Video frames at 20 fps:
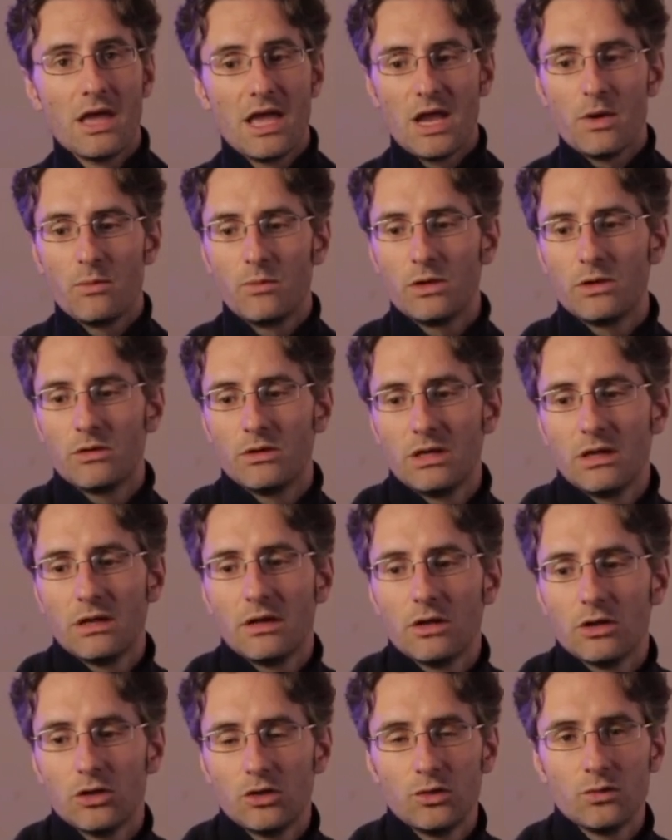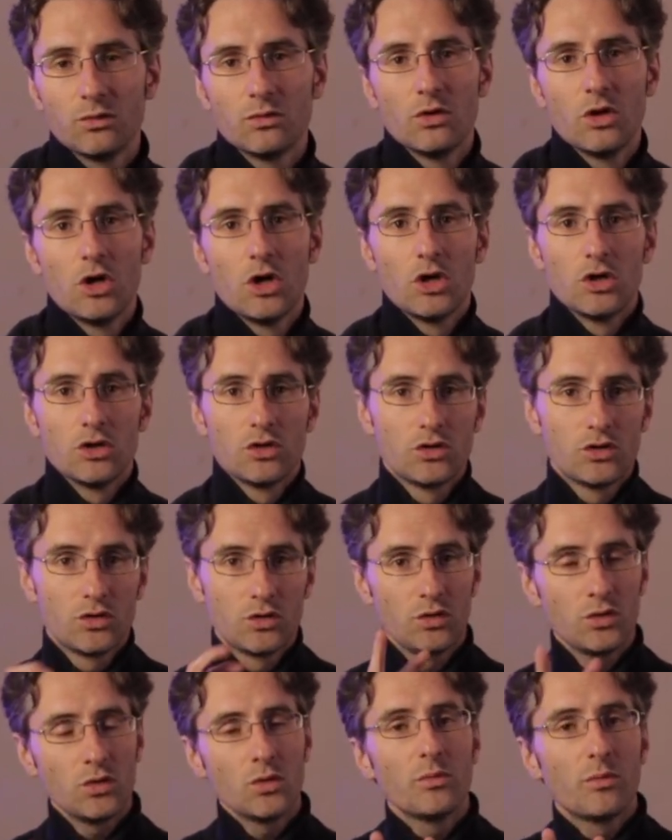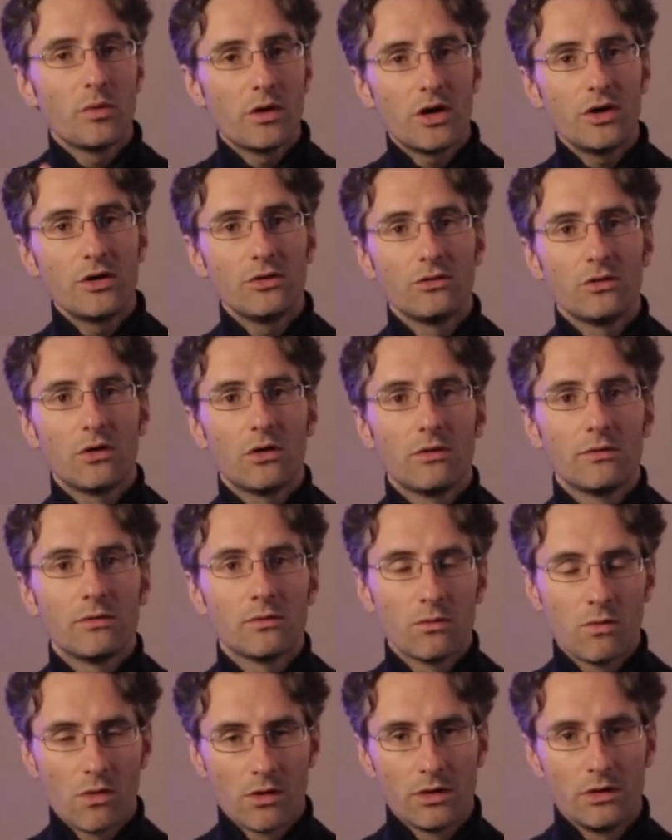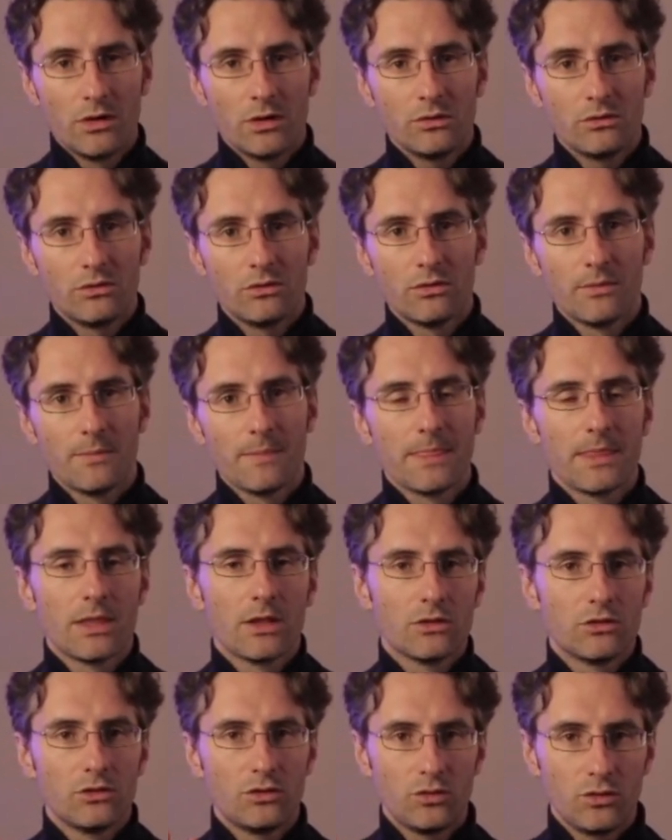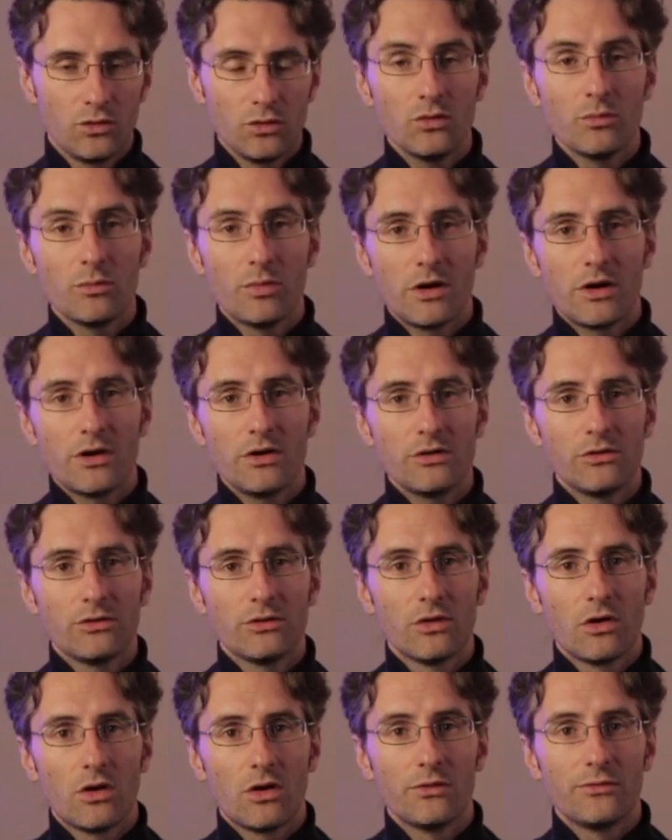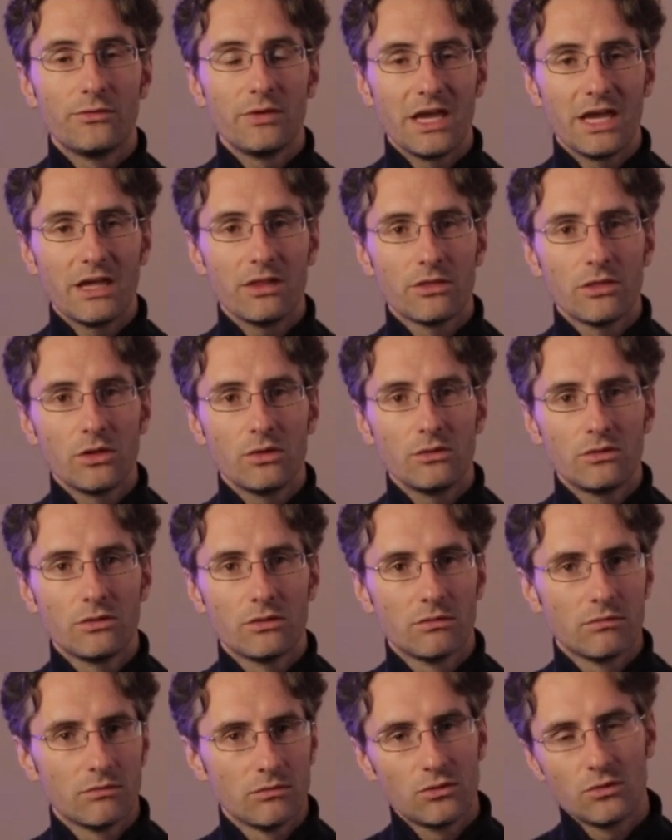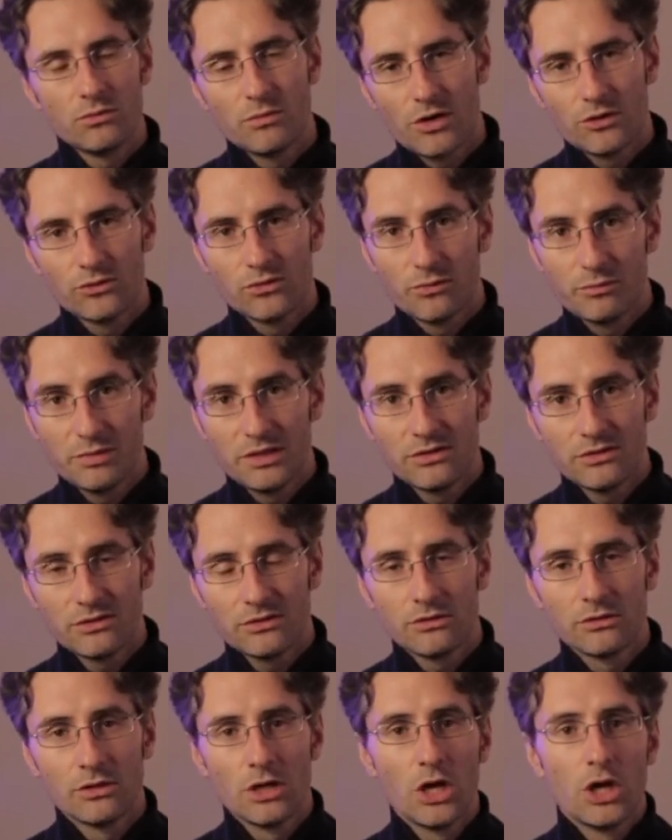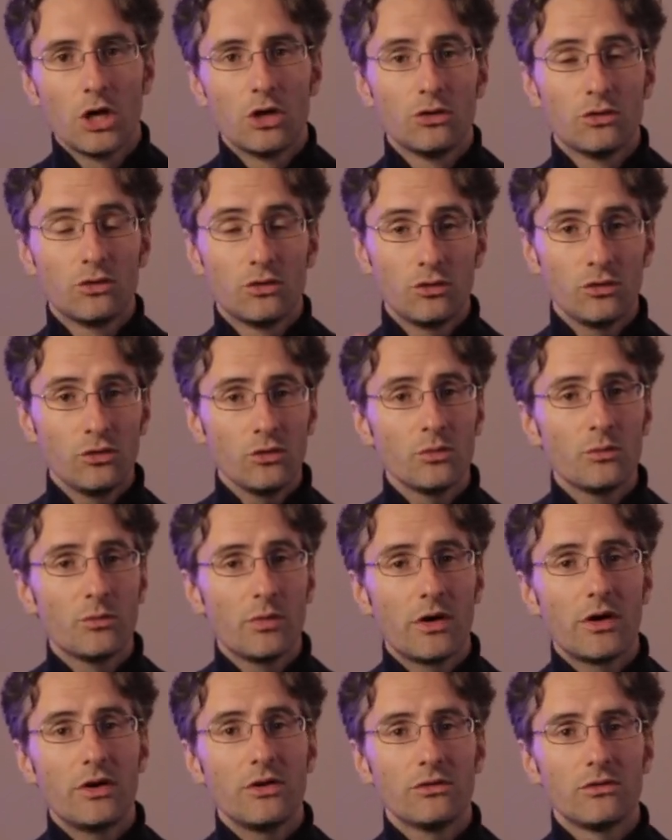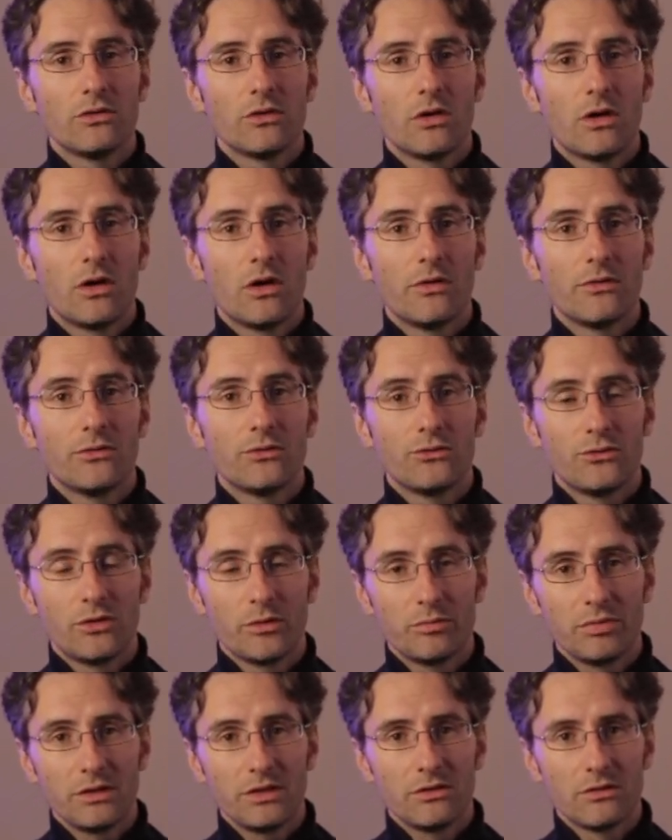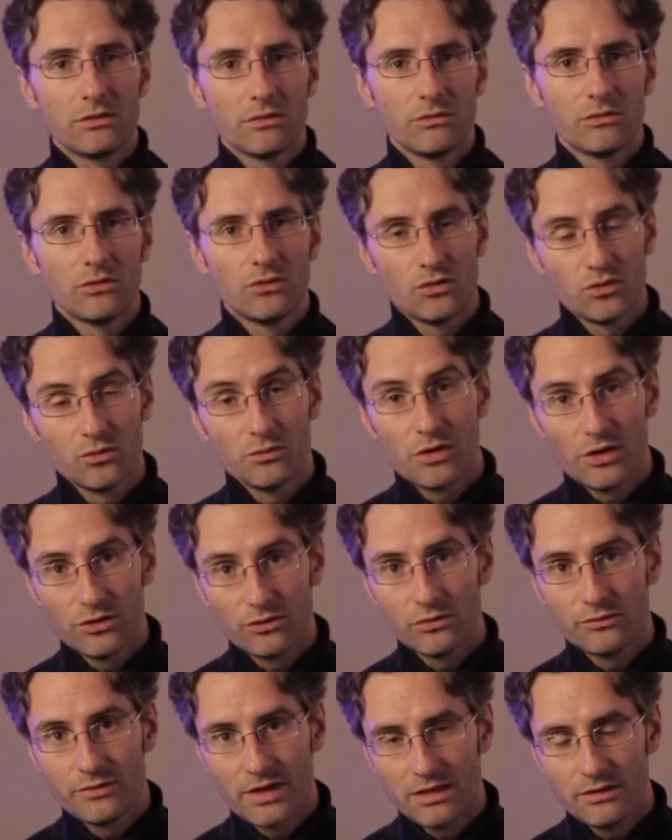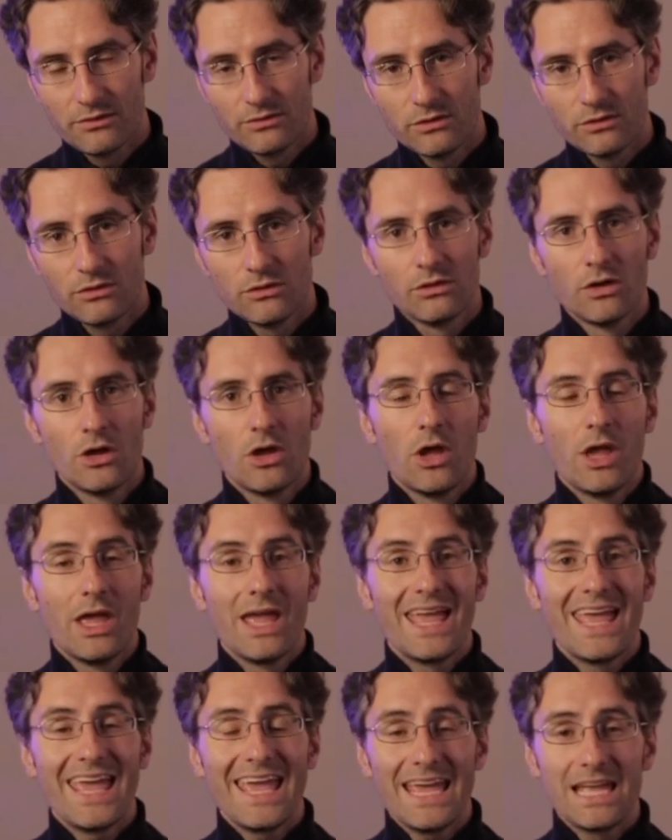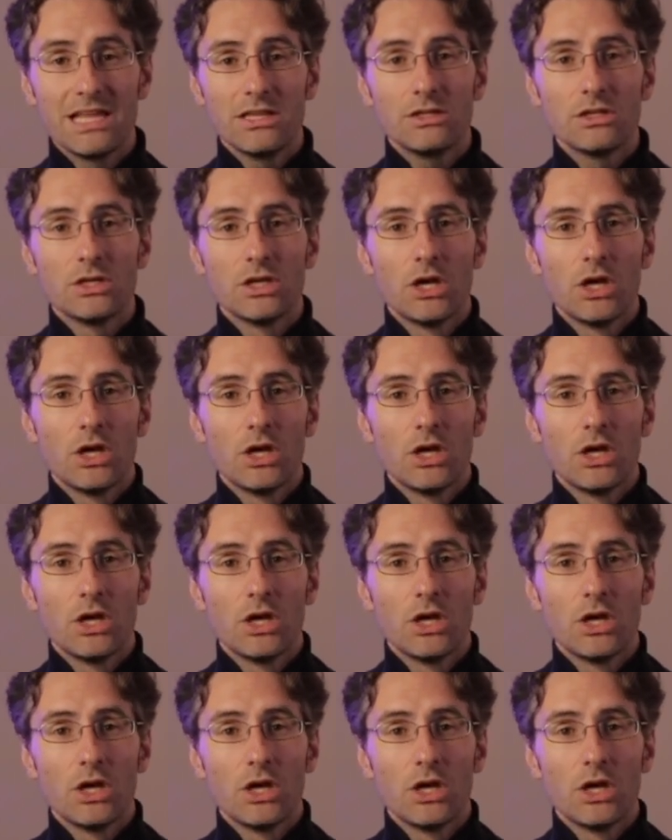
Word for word: And we're gonna do two bars of quarter notes, two bars of eighth notes, two bars of pizzas, two bars of triplets, two bars of elephants, and